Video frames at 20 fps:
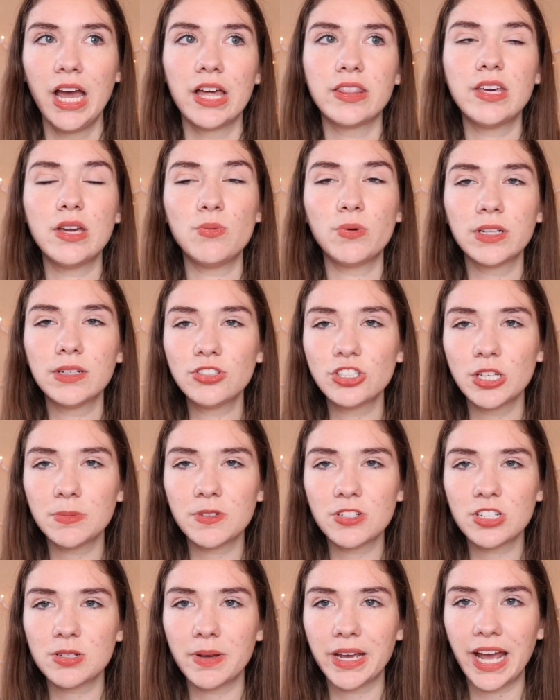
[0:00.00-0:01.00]
They would have
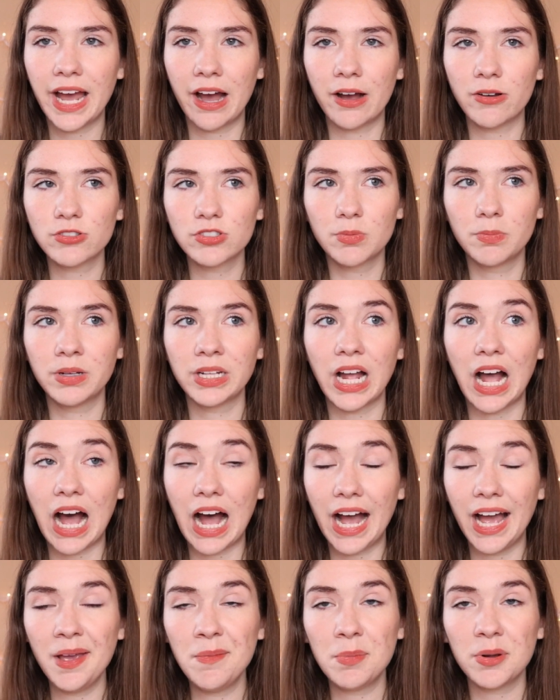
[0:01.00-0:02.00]
shipped it to my house, but
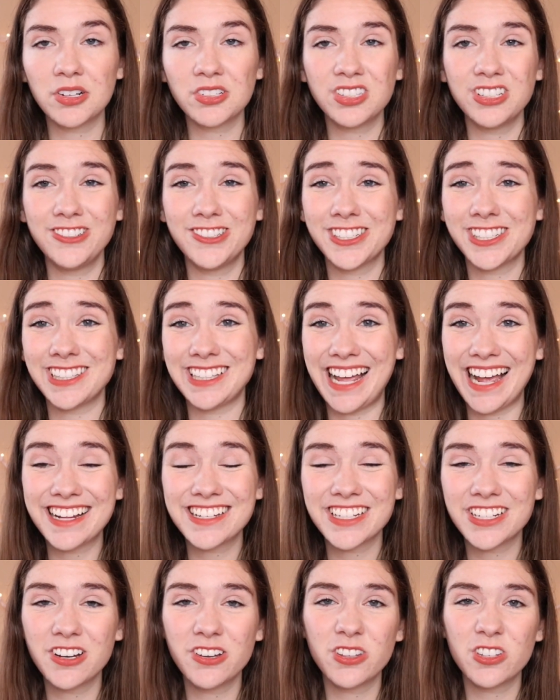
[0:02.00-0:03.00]
I personally just like
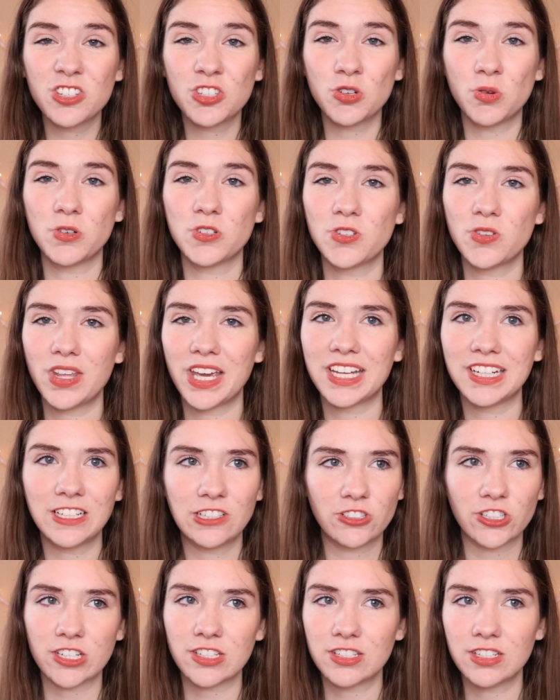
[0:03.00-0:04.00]
to go to the store so they can
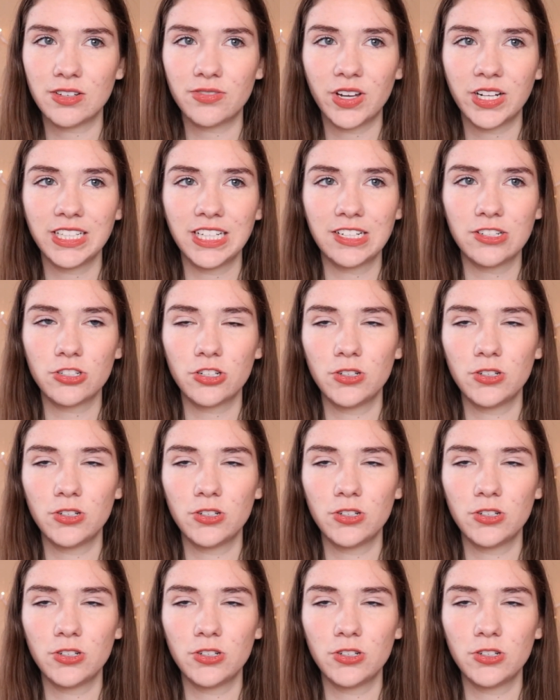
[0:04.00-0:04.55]
adjust it if I need